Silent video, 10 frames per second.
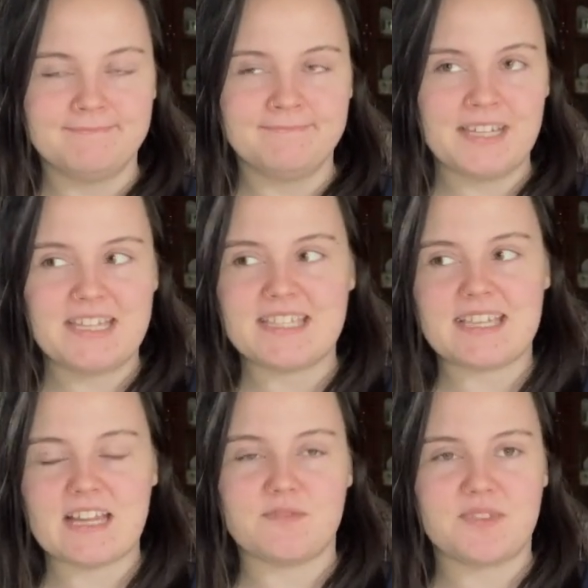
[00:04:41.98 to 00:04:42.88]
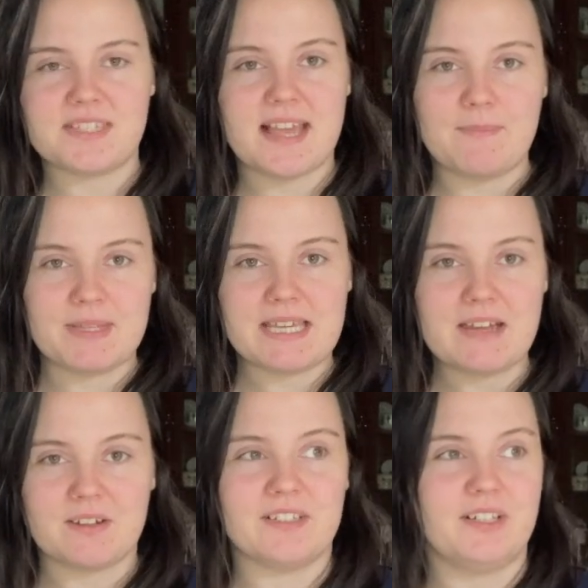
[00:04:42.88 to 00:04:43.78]
instead of the same
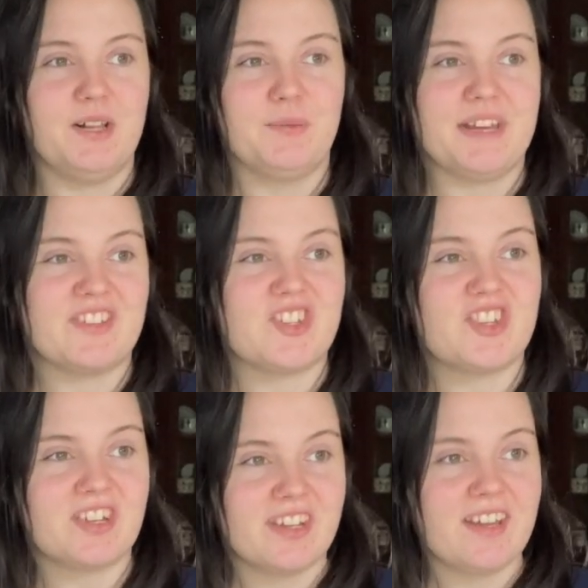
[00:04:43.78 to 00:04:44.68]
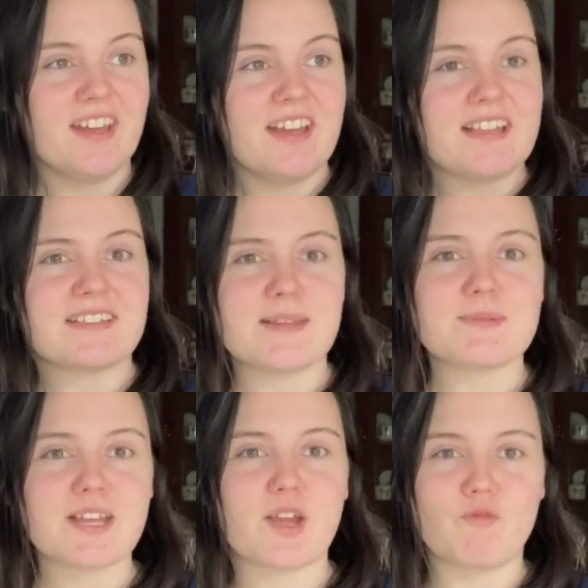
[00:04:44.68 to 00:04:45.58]
material, which seems
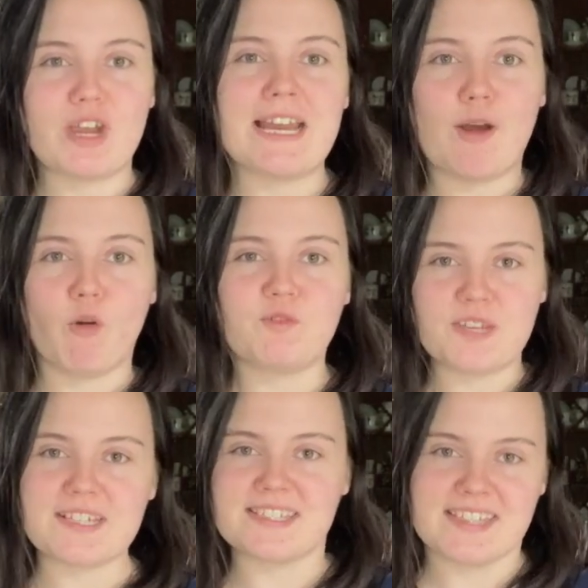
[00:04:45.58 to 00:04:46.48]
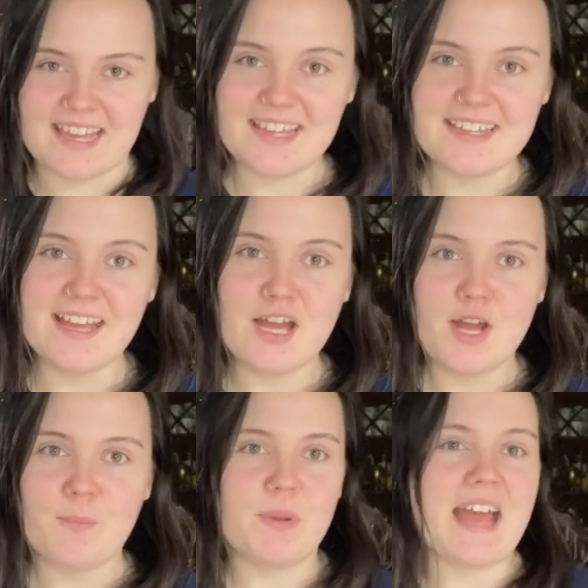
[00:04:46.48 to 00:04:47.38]
like a really obvious thing,
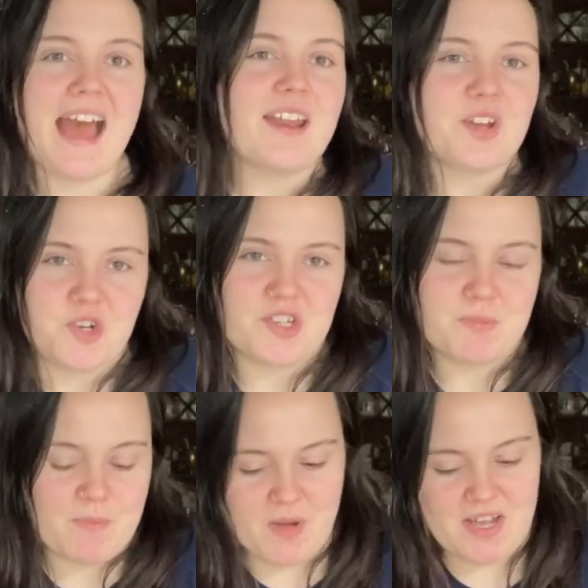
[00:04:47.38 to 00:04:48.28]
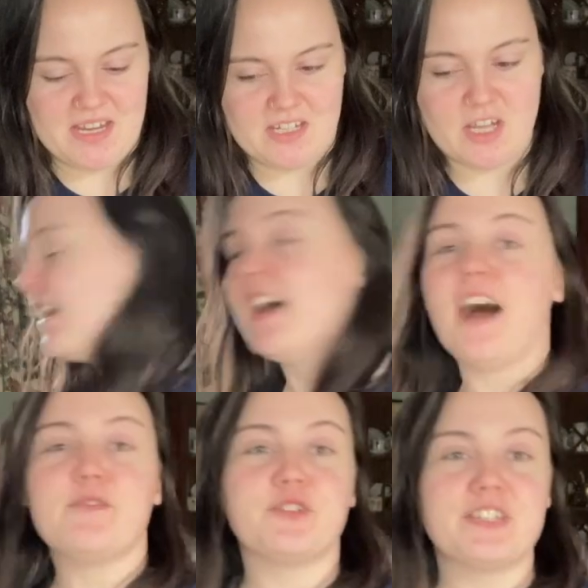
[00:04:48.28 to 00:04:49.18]
but it hadn't crossed my mind.
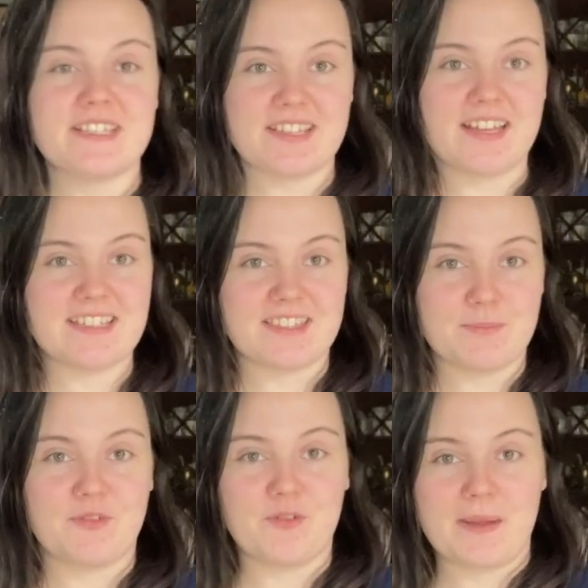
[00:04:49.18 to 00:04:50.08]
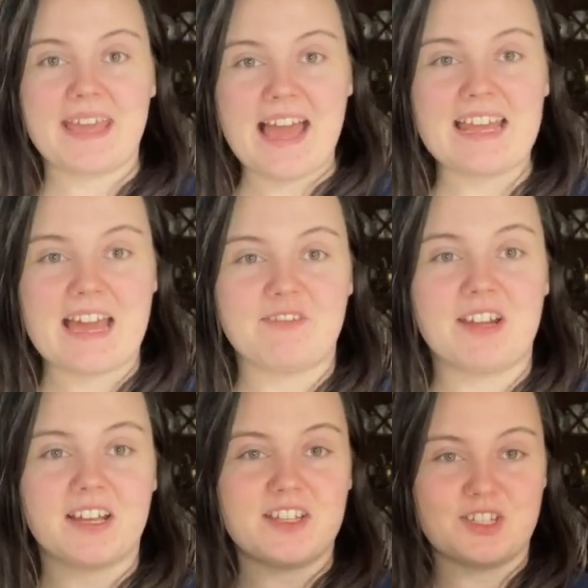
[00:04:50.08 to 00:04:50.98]
I've already decided that for my Kelly anorak,
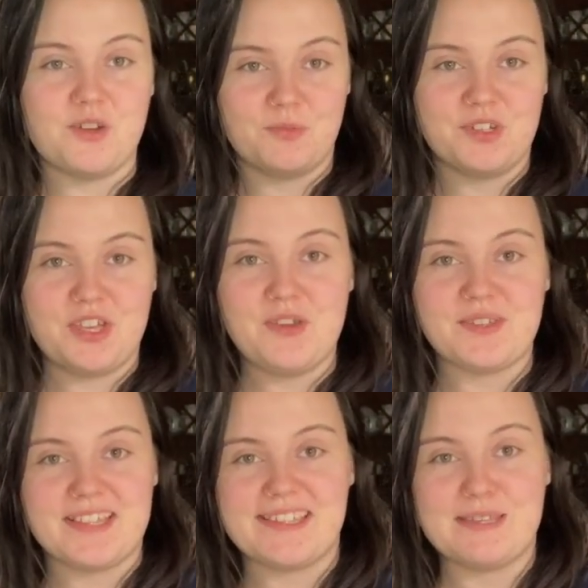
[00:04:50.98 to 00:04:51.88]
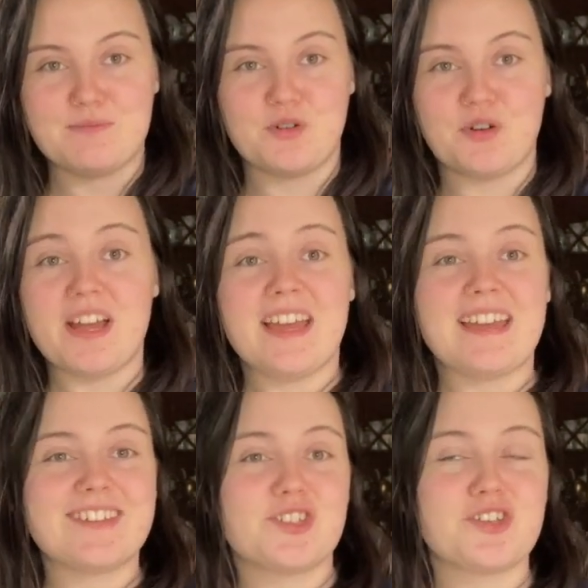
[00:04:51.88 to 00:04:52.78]
I don't want to use this anymore.
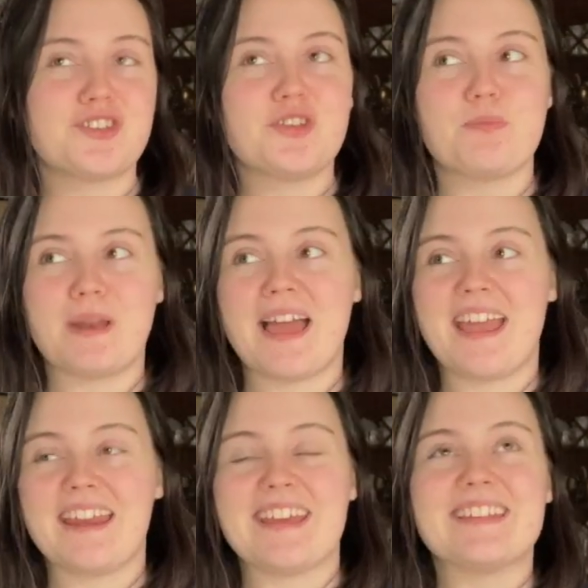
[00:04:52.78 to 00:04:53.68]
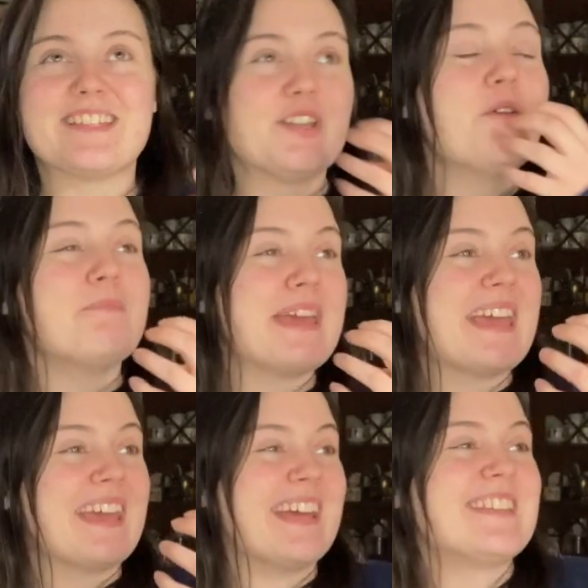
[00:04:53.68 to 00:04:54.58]
It's just too plain. It's not
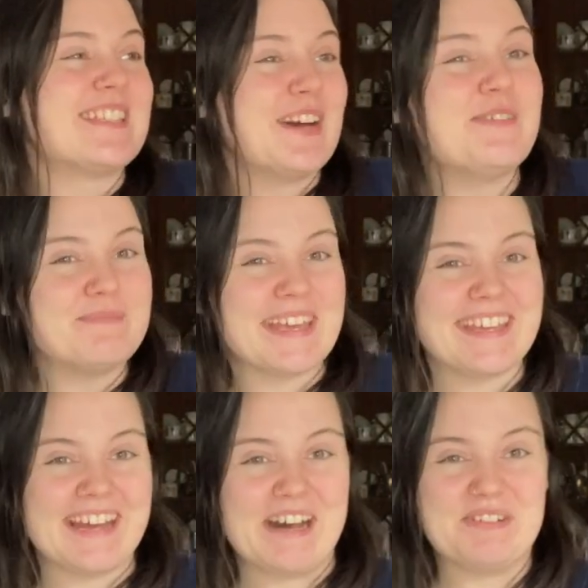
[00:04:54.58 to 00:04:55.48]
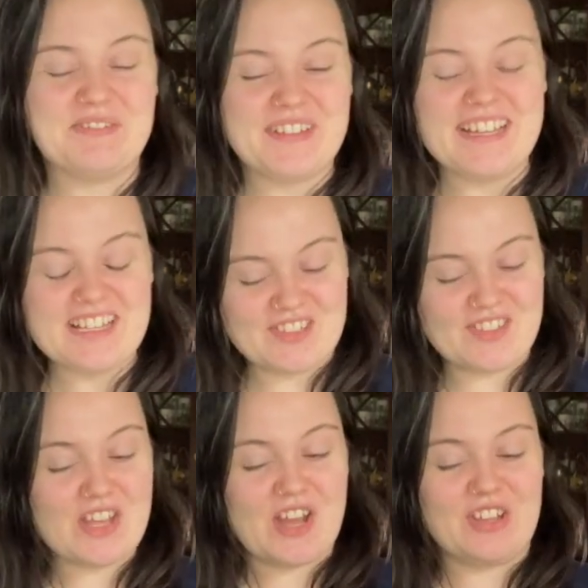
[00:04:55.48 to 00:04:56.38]
me. It's not me enough.
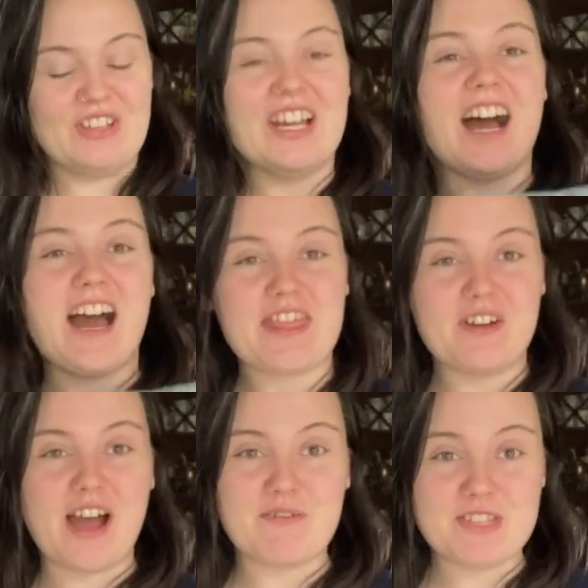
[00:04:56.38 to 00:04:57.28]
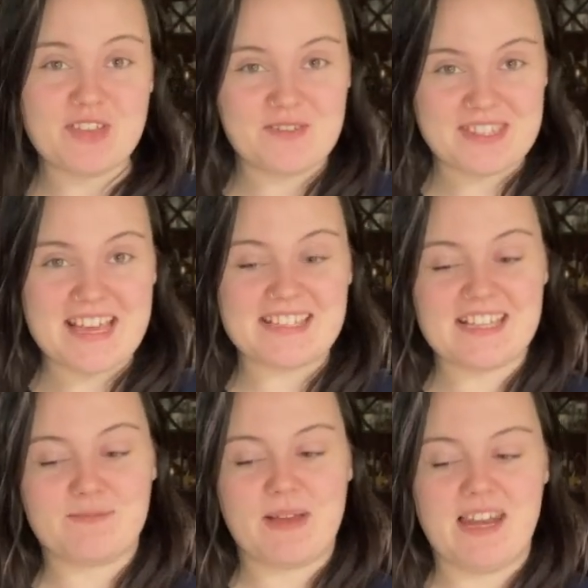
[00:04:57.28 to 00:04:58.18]
So I thought I would use this
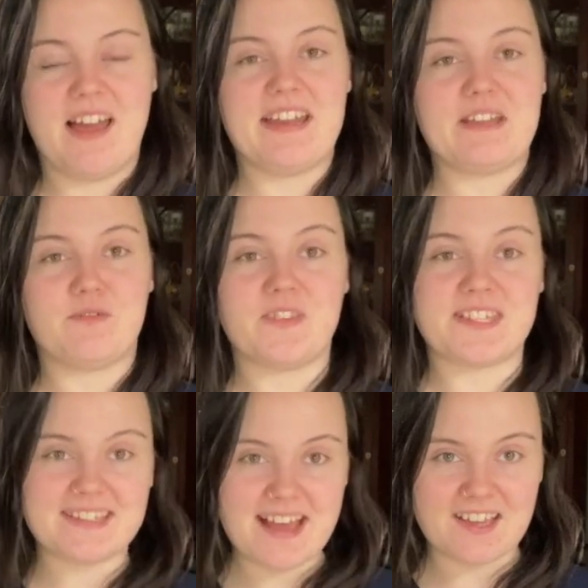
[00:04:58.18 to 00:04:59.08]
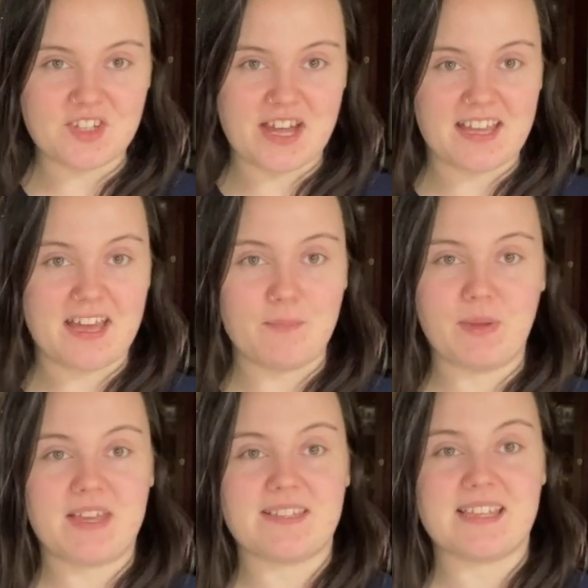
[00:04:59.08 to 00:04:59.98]
as my lining for the stacker jacket
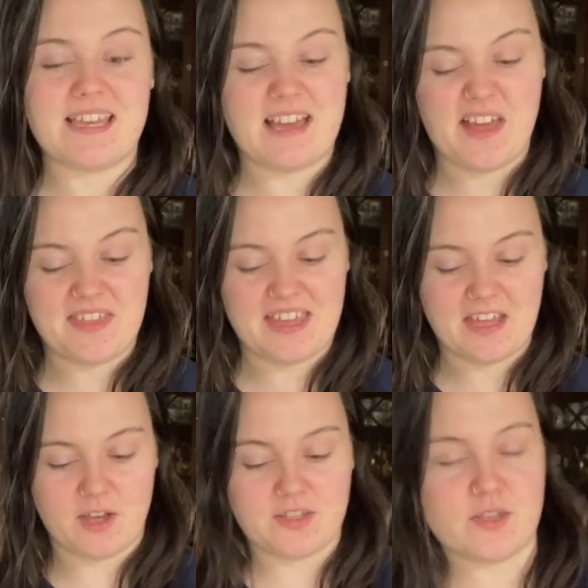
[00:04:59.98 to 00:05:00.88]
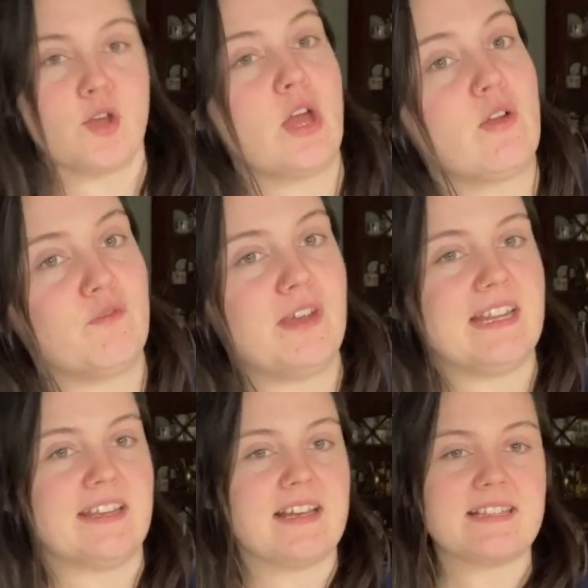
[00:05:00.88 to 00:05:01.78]
because I think it goes really
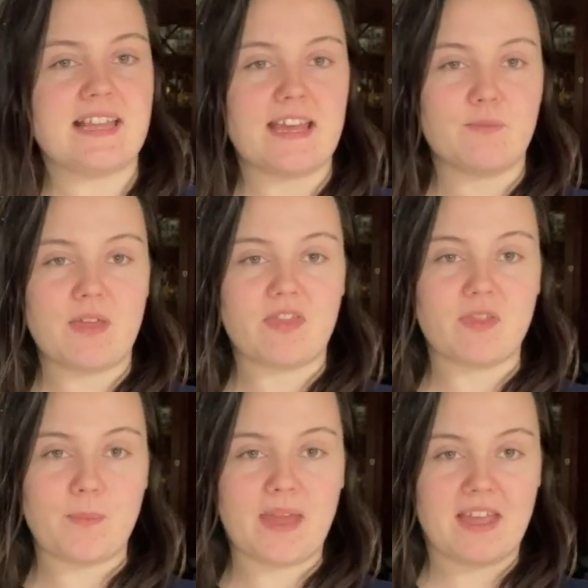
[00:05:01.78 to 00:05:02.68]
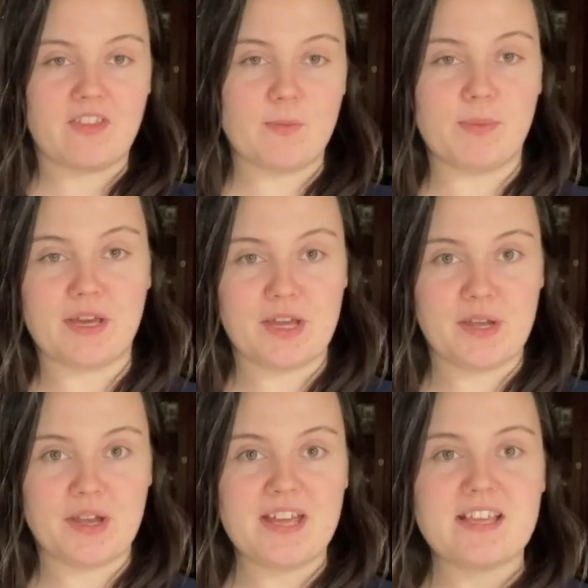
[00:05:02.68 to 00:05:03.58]
nicely with the pink and the blue.
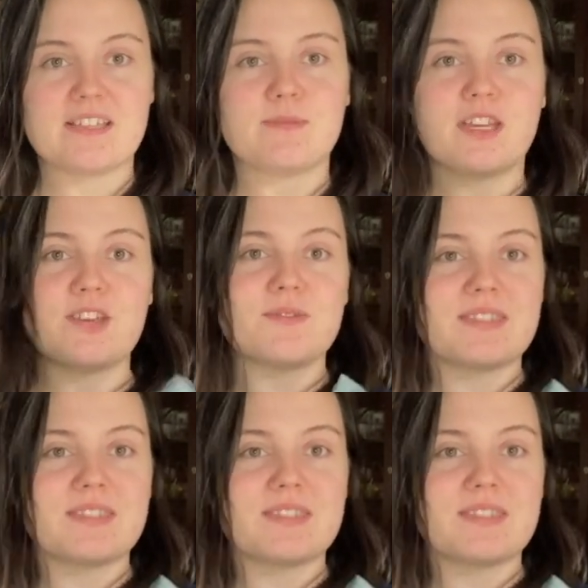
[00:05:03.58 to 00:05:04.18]
So I'm going to use